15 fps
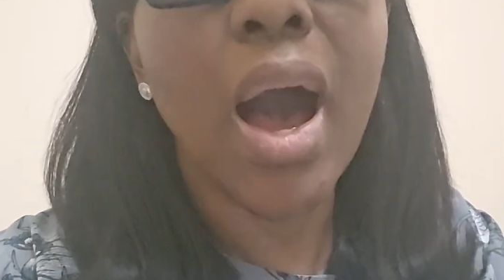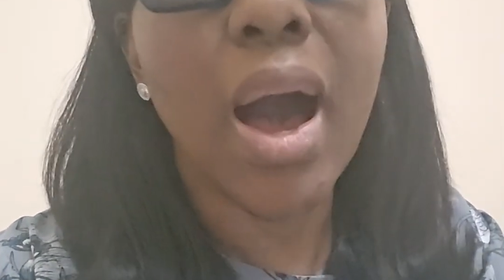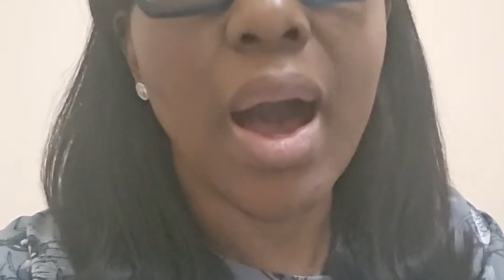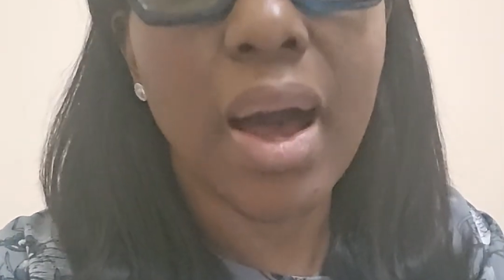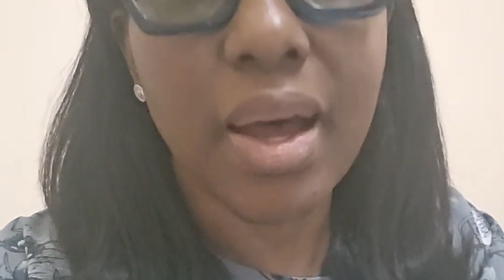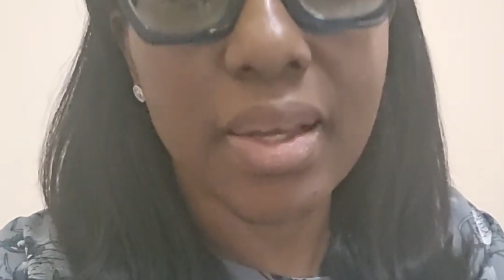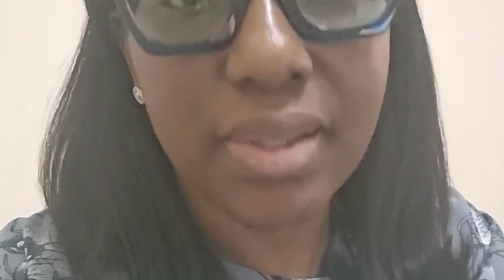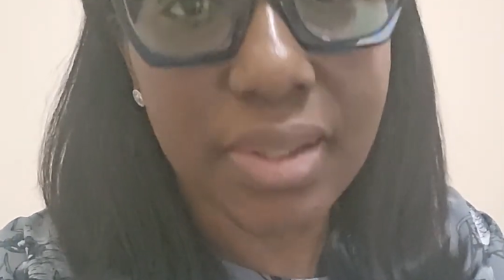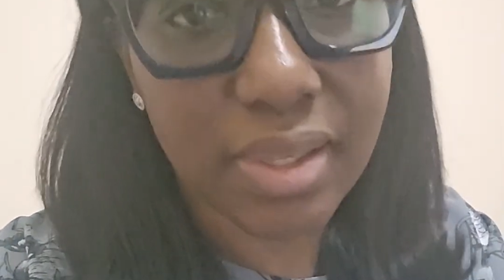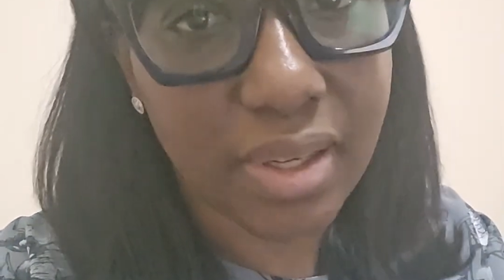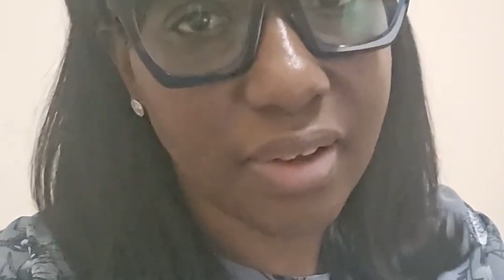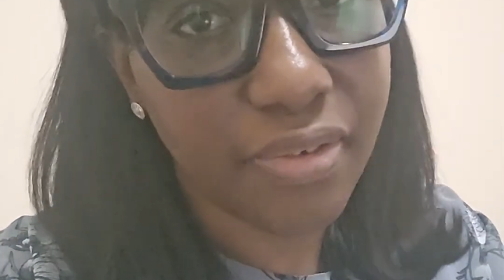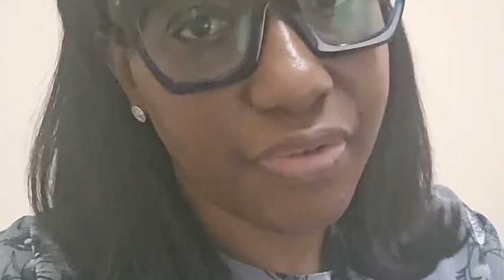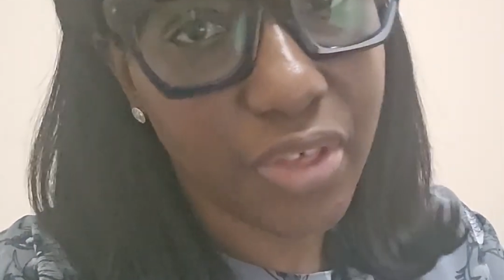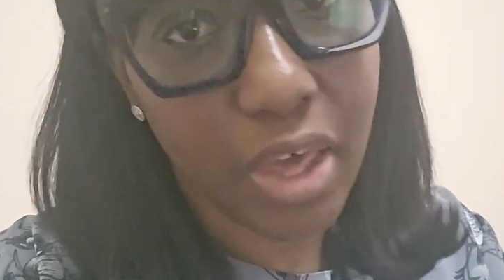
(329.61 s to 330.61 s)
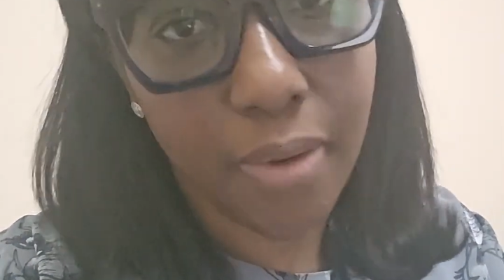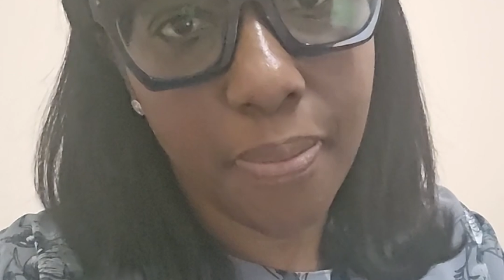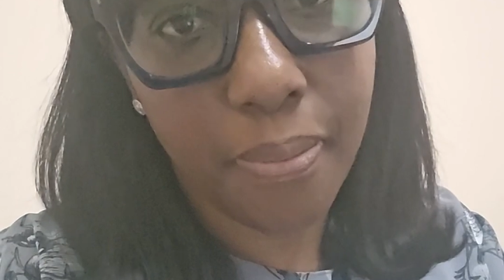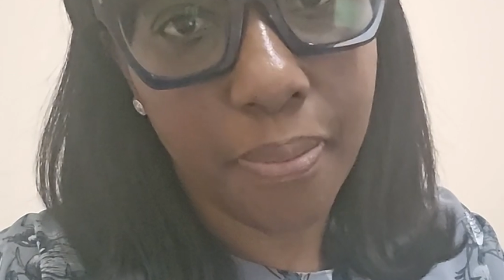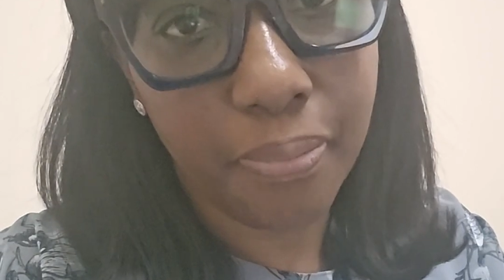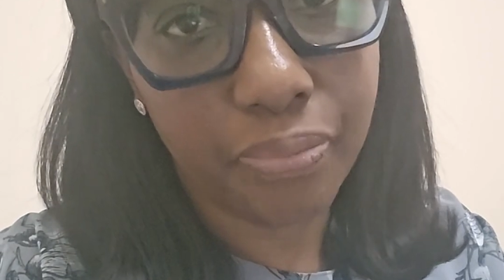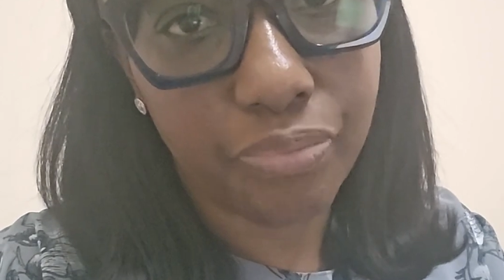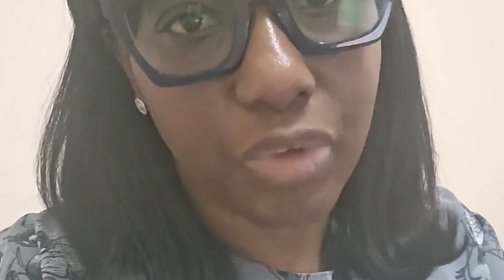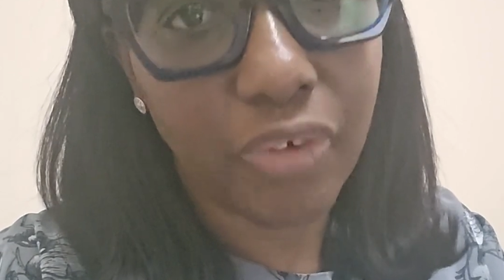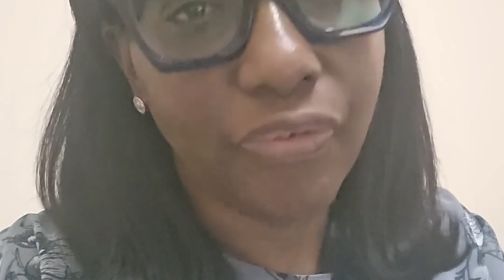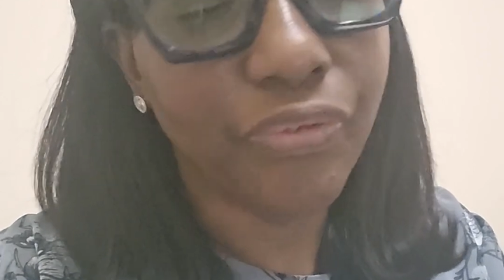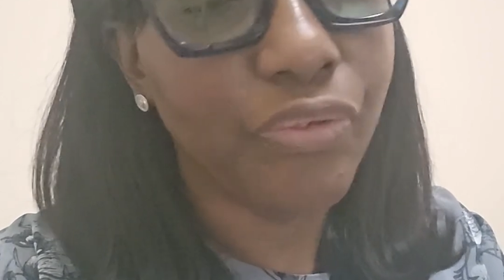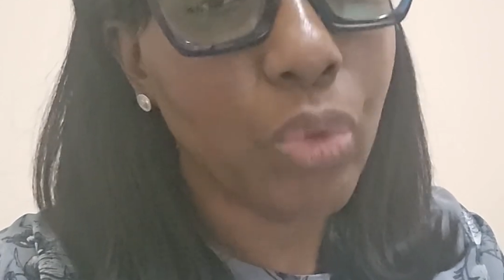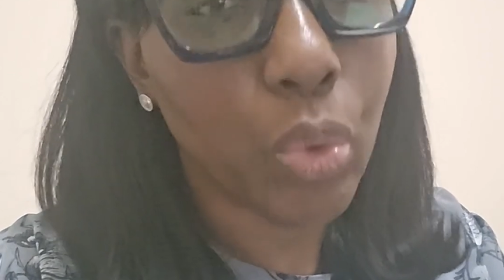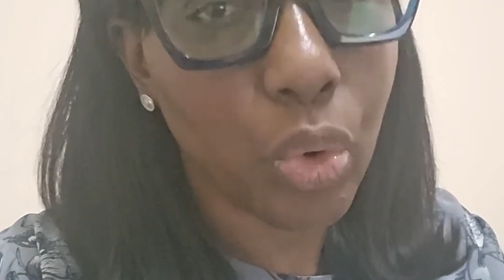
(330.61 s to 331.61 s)
ask them
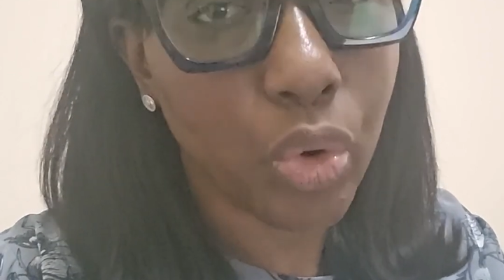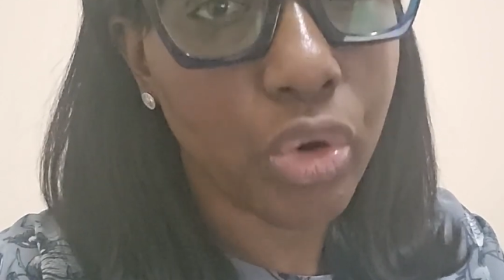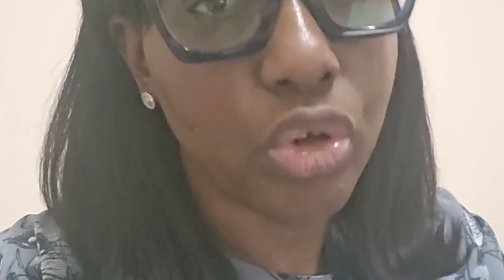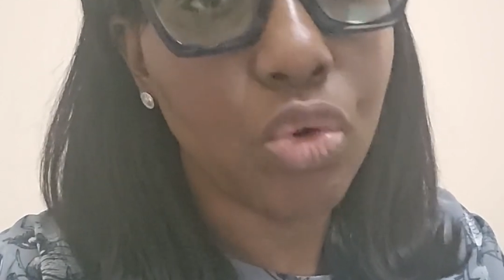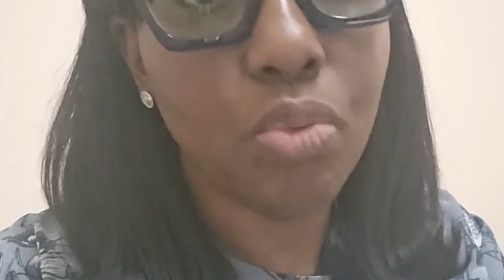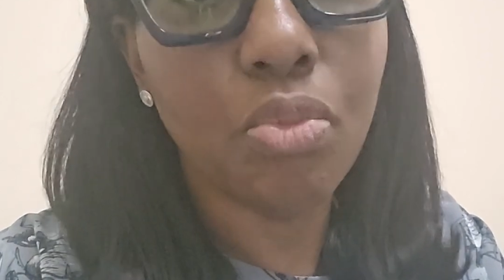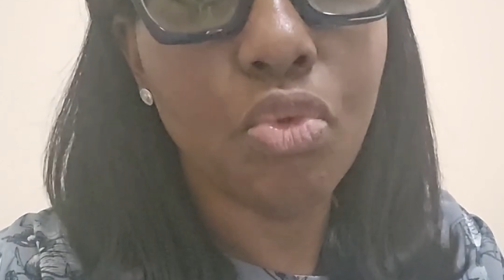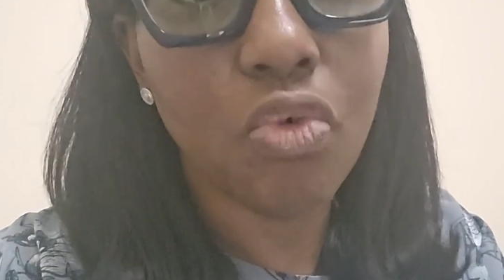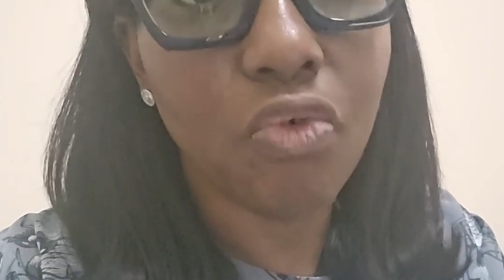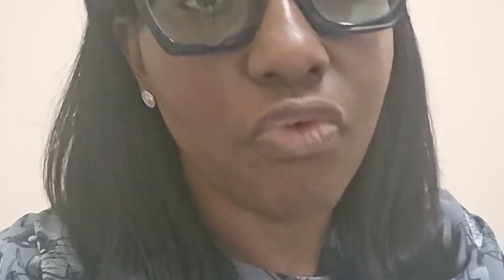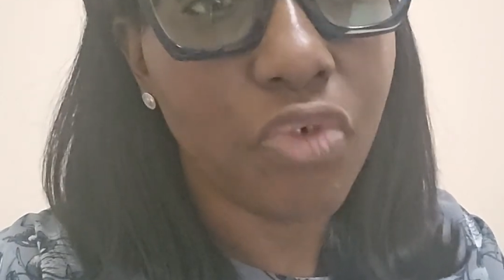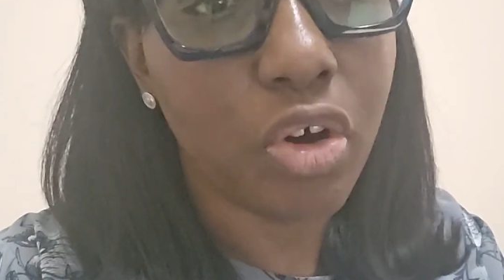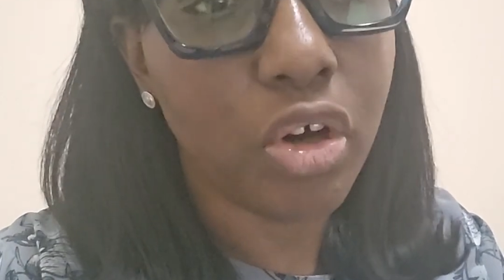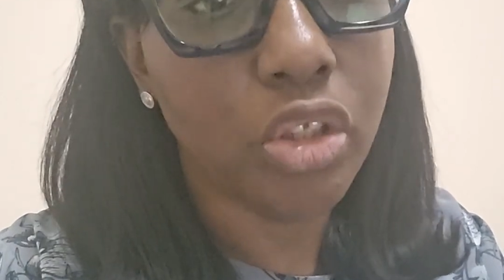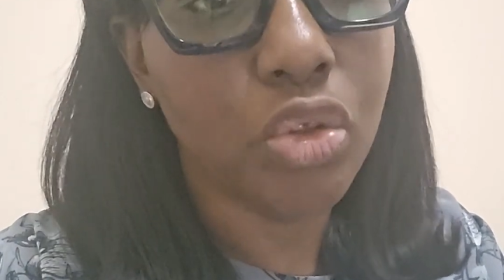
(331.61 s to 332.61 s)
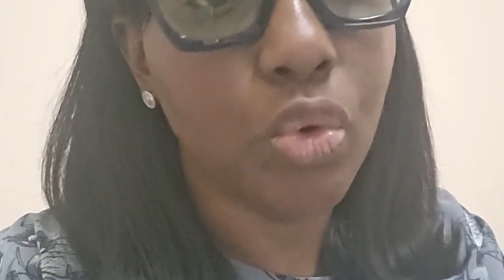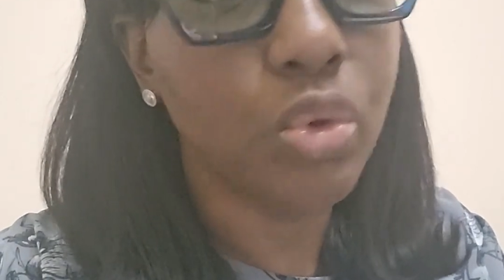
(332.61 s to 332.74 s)
before you move on.